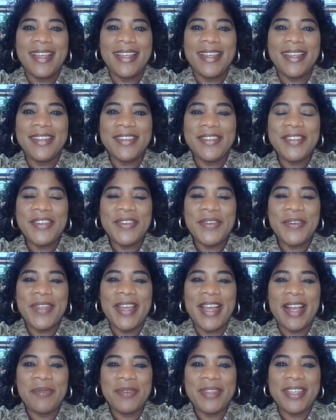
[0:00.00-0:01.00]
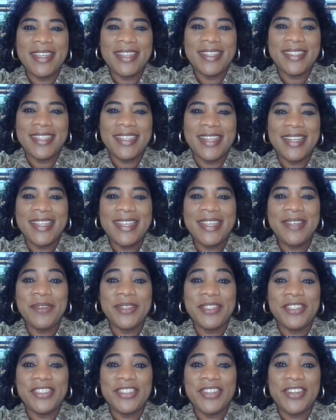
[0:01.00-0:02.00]
the application and he
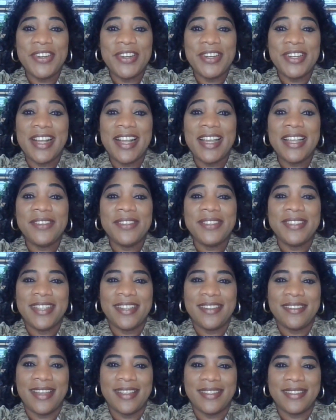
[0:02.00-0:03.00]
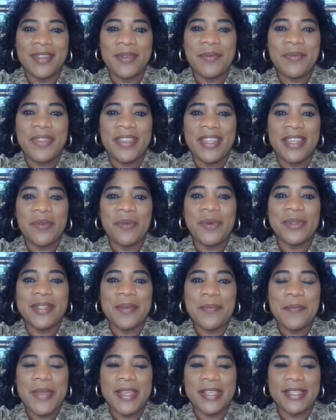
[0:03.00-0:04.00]
returned, I could tell that something was
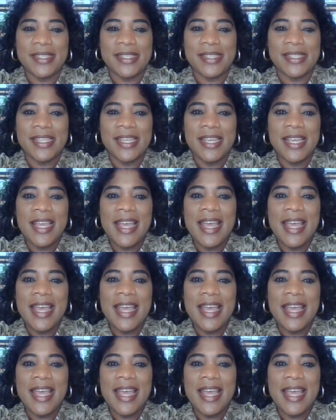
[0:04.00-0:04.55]
amiss.